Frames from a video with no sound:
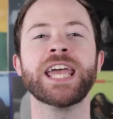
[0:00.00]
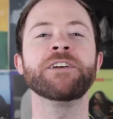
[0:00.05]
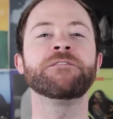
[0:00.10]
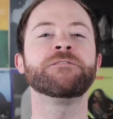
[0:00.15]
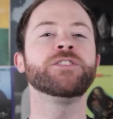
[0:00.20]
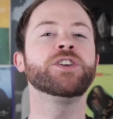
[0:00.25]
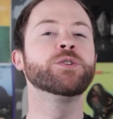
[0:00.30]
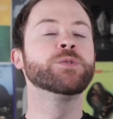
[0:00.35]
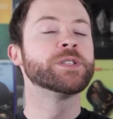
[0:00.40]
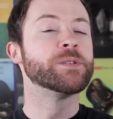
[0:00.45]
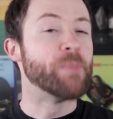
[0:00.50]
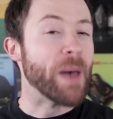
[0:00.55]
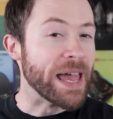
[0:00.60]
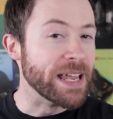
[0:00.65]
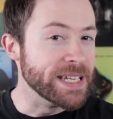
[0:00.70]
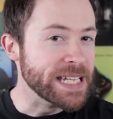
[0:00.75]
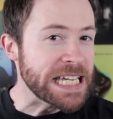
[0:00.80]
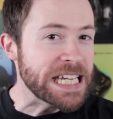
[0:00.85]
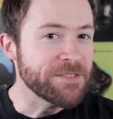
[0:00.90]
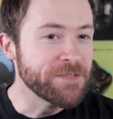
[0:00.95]
If you
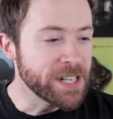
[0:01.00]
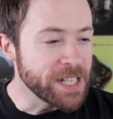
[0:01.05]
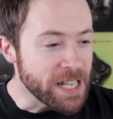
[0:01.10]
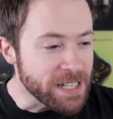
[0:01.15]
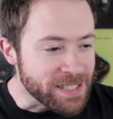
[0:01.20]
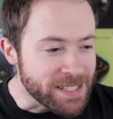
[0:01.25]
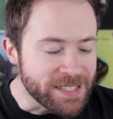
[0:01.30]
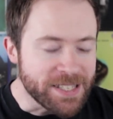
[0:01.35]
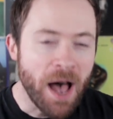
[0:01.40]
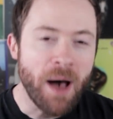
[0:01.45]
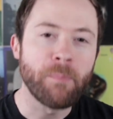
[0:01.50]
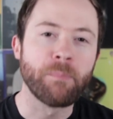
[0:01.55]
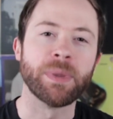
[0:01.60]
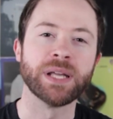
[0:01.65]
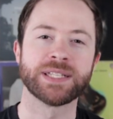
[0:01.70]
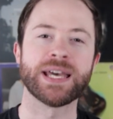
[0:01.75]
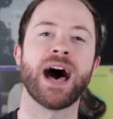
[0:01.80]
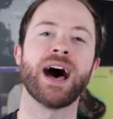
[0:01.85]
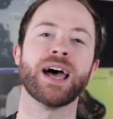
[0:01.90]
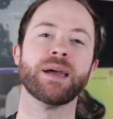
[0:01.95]
spend even some
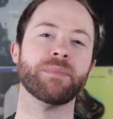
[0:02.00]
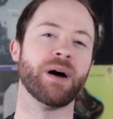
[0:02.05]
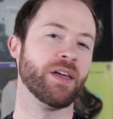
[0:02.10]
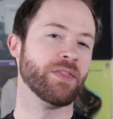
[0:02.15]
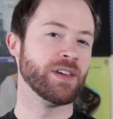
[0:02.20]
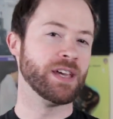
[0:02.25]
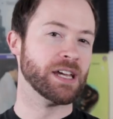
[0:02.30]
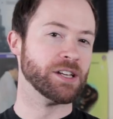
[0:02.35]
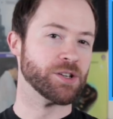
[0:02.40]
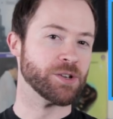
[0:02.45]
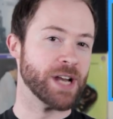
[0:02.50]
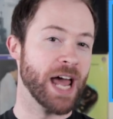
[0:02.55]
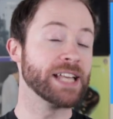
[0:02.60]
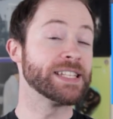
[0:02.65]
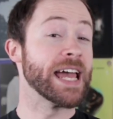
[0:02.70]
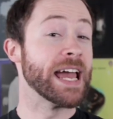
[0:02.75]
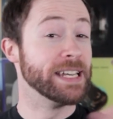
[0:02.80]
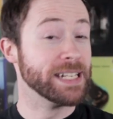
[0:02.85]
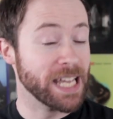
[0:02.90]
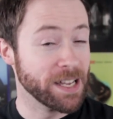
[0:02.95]
time on the
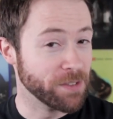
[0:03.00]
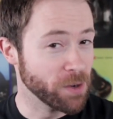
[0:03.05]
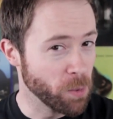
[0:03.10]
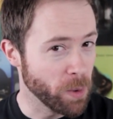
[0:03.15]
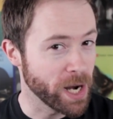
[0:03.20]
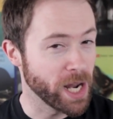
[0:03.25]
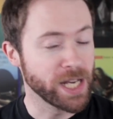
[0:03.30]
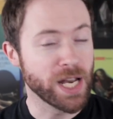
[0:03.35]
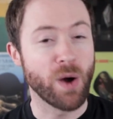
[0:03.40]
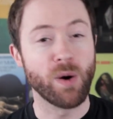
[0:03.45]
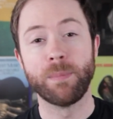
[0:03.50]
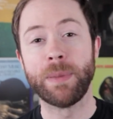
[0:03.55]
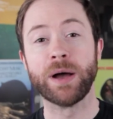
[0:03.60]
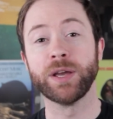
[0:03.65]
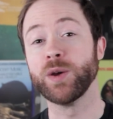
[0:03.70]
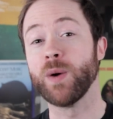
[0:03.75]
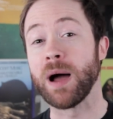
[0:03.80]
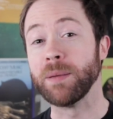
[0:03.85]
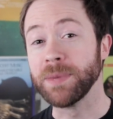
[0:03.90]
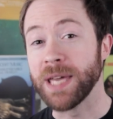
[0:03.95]
internet, and given what I know
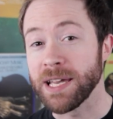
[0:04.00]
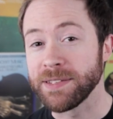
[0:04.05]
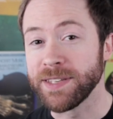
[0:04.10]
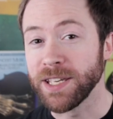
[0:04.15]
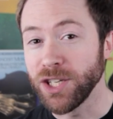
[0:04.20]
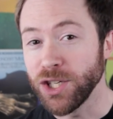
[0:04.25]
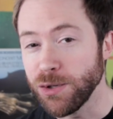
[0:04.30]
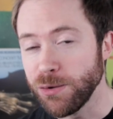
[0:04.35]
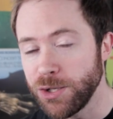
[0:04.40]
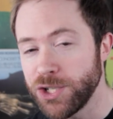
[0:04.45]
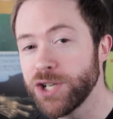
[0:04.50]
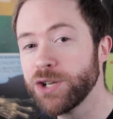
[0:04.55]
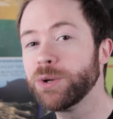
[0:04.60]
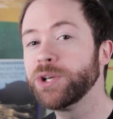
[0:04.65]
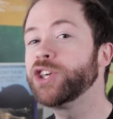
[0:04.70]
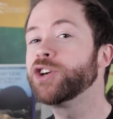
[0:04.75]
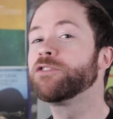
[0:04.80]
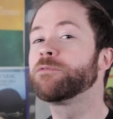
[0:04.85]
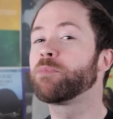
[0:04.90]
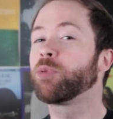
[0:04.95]
about you, I'm guessing you do,
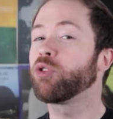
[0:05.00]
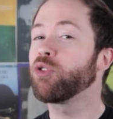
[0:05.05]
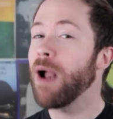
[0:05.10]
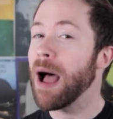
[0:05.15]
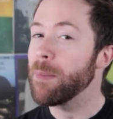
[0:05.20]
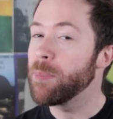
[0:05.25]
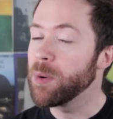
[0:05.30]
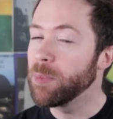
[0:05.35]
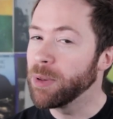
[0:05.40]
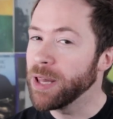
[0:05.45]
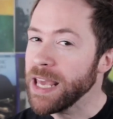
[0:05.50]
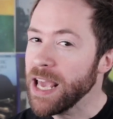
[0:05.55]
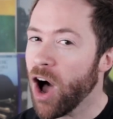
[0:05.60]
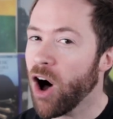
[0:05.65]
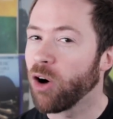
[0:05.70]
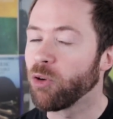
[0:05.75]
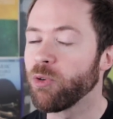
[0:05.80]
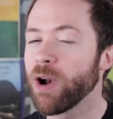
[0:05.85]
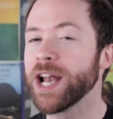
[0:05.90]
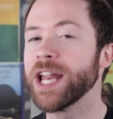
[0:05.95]
you've probably
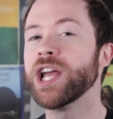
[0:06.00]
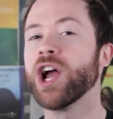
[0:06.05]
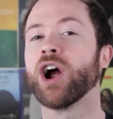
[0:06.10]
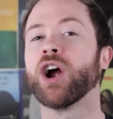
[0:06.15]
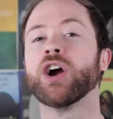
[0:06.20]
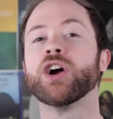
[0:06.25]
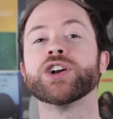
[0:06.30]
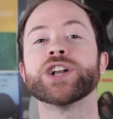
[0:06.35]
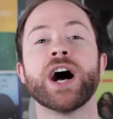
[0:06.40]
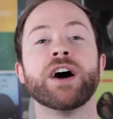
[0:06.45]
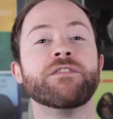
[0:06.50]
already heard